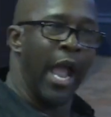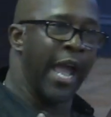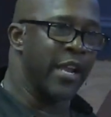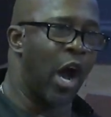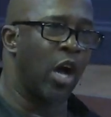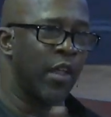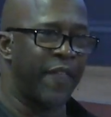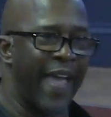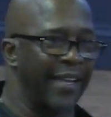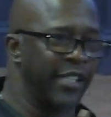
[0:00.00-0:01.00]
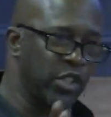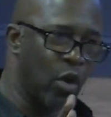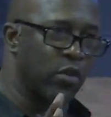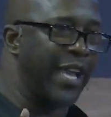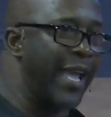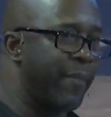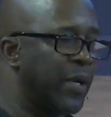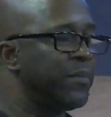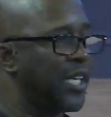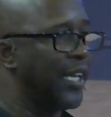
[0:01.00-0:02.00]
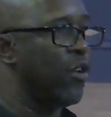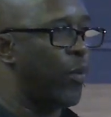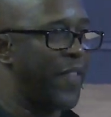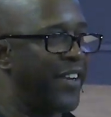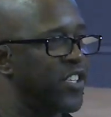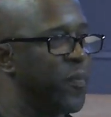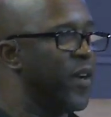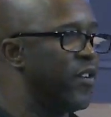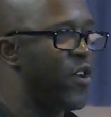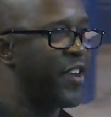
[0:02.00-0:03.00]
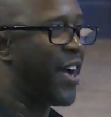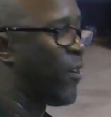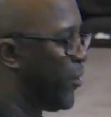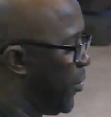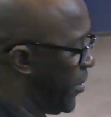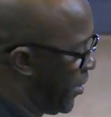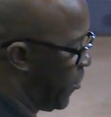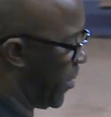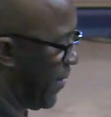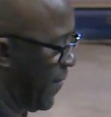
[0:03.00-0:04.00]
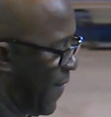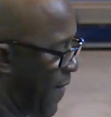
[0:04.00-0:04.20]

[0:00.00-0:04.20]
And all of that is okay, but I'm telling you, without the Spirit, you're not going to do it anyway.